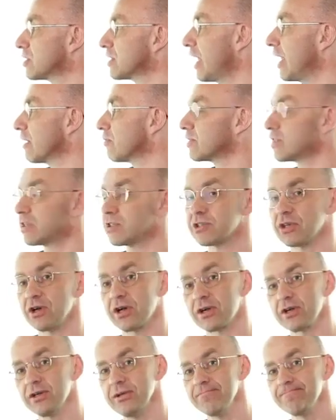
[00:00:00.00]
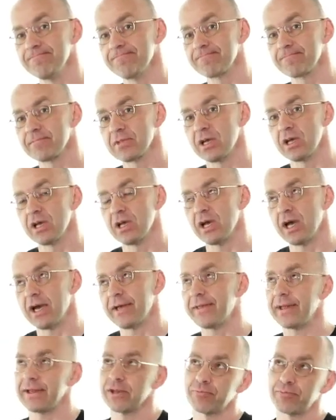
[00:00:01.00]
start with a circle,
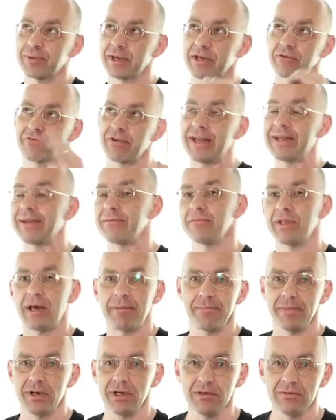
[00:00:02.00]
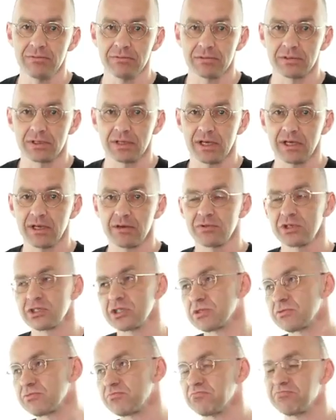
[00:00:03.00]
and then you pick a random number, okay? And we'll
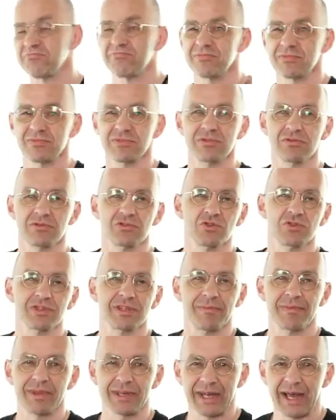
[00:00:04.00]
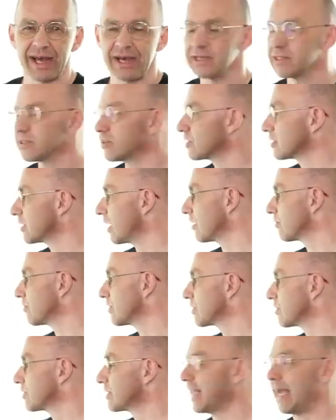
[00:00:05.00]
just choose something nice to start
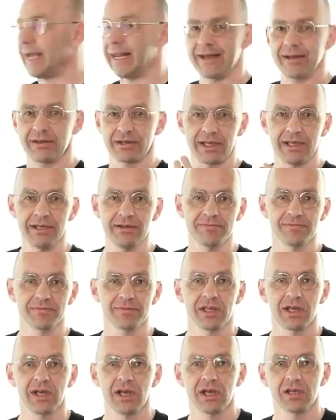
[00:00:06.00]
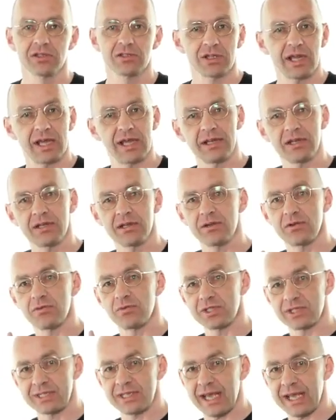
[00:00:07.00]
with, a 10, okay? So then
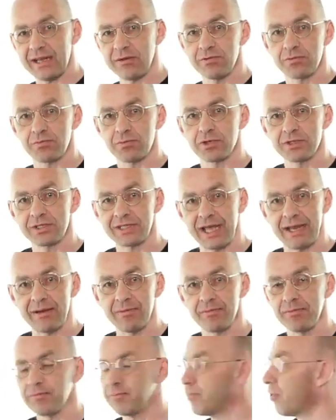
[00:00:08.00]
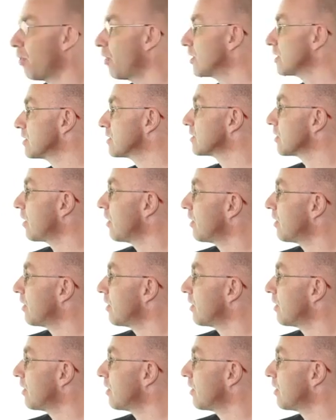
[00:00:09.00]
with 10, we put 10 points